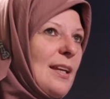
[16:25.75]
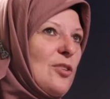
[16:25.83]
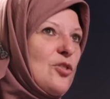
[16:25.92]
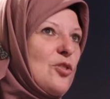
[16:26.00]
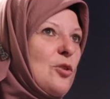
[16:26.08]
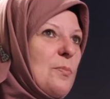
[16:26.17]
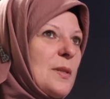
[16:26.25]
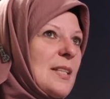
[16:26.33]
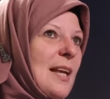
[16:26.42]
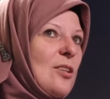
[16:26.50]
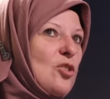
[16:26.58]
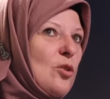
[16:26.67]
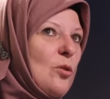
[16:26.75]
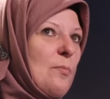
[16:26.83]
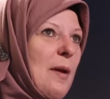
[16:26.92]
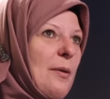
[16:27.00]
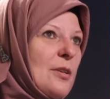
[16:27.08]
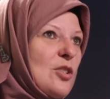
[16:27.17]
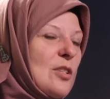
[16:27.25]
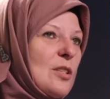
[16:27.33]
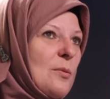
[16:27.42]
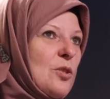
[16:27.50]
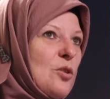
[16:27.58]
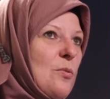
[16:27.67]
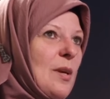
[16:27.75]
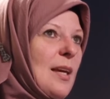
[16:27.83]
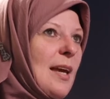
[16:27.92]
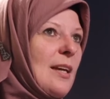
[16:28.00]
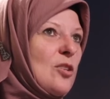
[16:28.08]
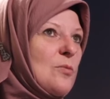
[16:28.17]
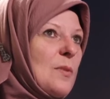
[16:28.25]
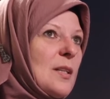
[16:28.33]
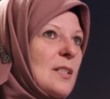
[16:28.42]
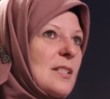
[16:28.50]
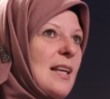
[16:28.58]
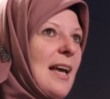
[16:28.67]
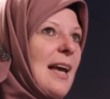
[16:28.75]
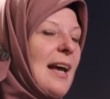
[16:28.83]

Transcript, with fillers: in two potential marriages. There were two engagements.